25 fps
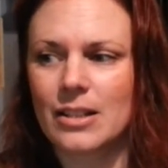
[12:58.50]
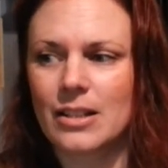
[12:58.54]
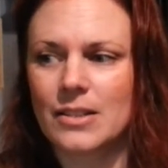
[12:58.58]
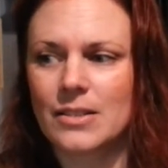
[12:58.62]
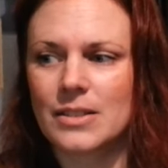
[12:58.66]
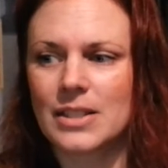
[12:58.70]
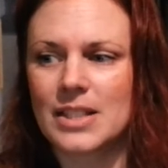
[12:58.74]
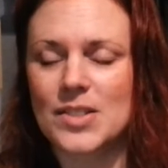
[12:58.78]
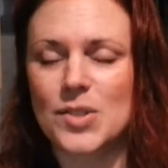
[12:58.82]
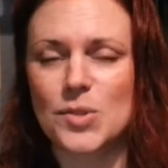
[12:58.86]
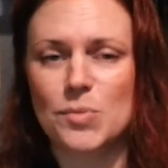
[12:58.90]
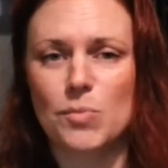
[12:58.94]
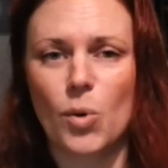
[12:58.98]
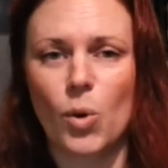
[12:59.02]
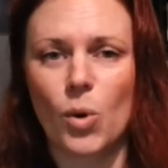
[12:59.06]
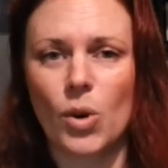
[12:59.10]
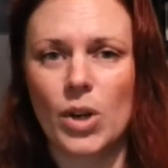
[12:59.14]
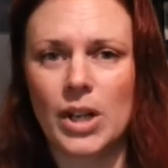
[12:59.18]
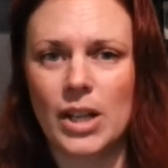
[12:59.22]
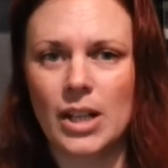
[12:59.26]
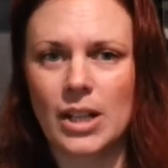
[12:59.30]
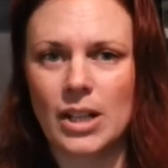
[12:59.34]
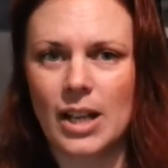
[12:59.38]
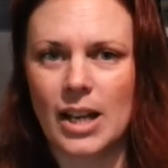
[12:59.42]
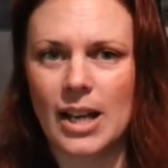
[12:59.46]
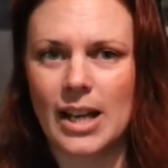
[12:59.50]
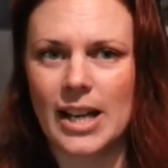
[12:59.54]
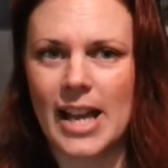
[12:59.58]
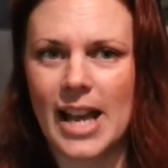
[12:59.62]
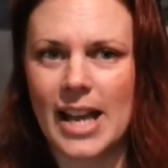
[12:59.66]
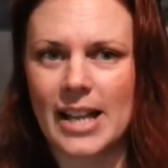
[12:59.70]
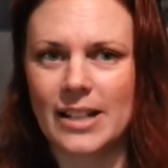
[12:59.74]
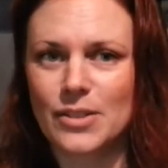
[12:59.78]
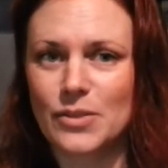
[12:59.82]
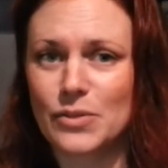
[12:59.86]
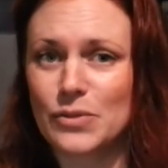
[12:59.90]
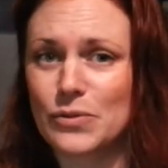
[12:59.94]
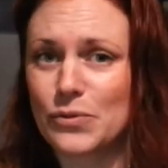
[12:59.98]
this morning I
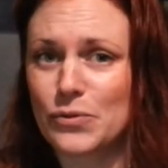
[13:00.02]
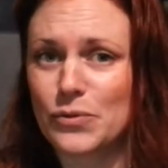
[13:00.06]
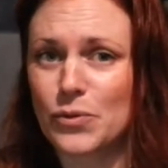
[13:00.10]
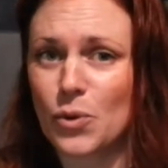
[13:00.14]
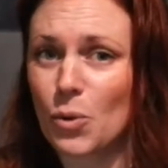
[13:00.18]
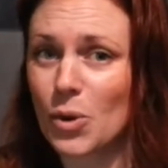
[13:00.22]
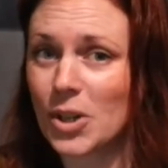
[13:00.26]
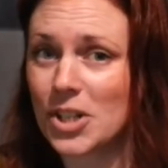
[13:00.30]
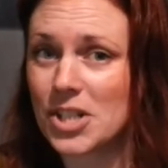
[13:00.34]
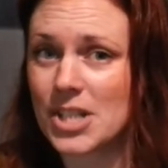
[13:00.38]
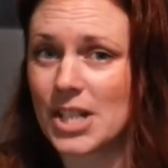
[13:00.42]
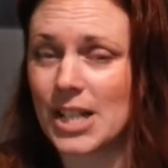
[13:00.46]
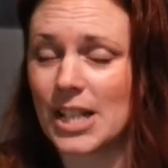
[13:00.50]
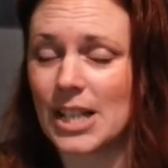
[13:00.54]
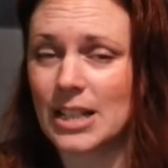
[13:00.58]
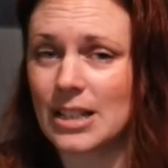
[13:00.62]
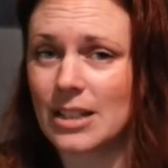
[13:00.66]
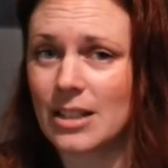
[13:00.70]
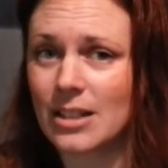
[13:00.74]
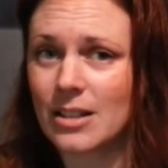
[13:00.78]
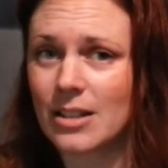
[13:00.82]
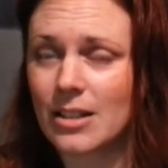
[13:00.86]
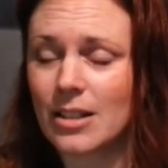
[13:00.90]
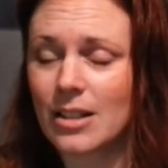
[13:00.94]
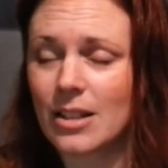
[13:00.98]
had 14